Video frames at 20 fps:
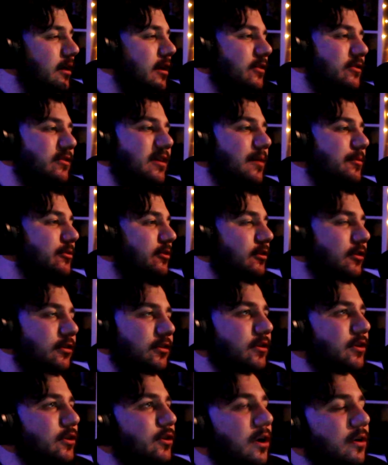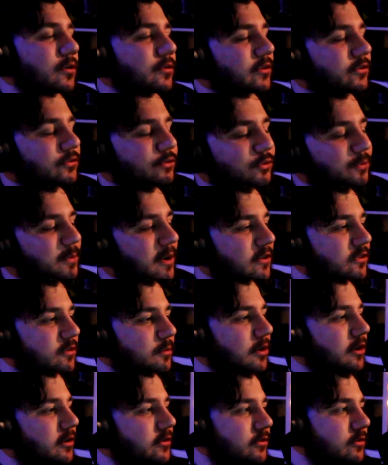absolutely no disrespect to
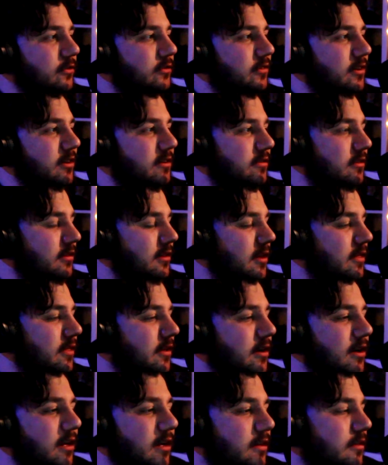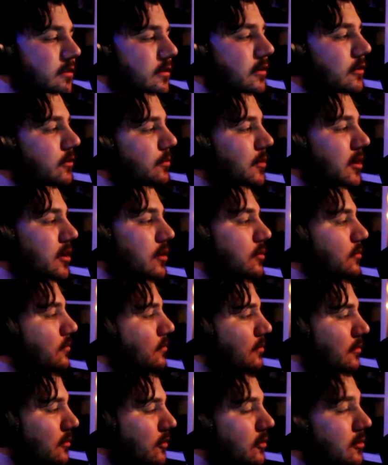Martin Scorsese. Like, the guy has made
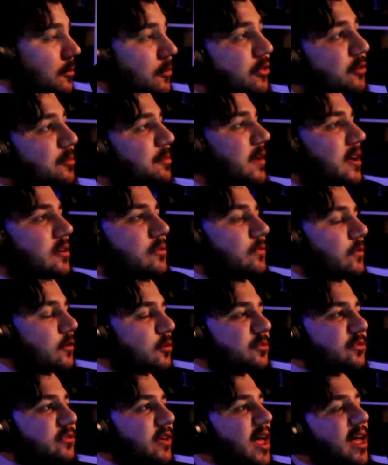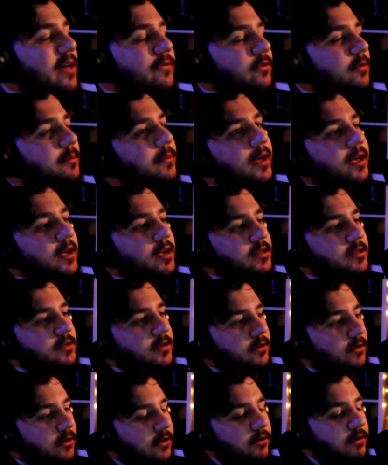some of the best films ever made.
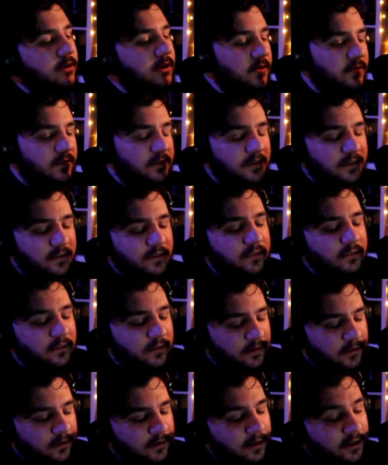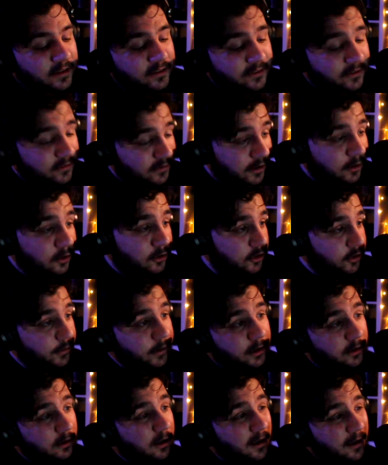He's still
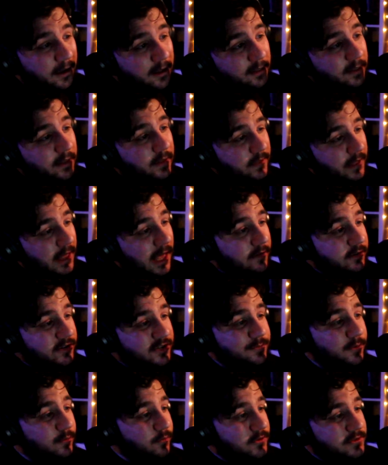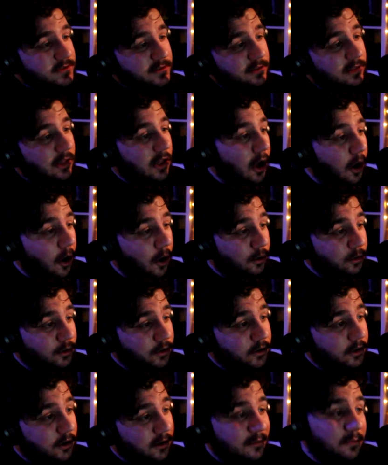doing, like, The Irishman was
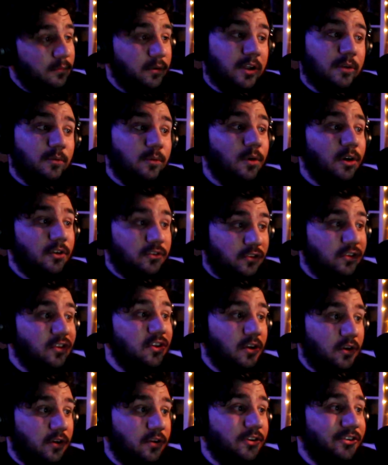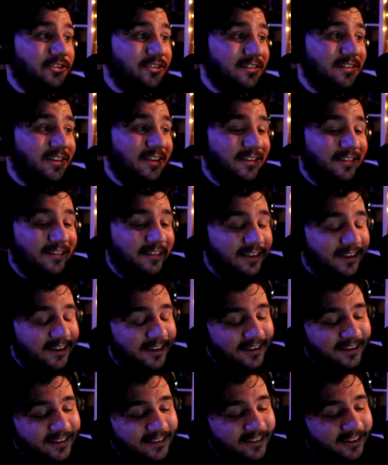long, but it was good.
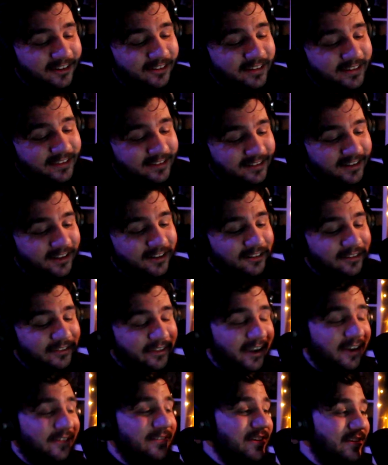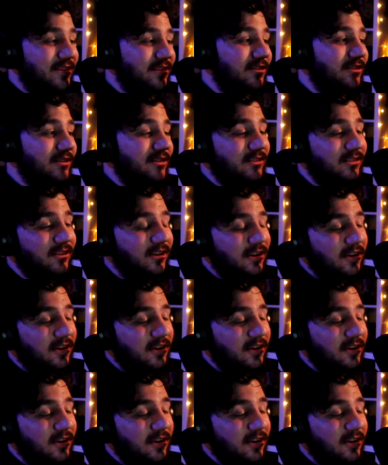So he's still very good.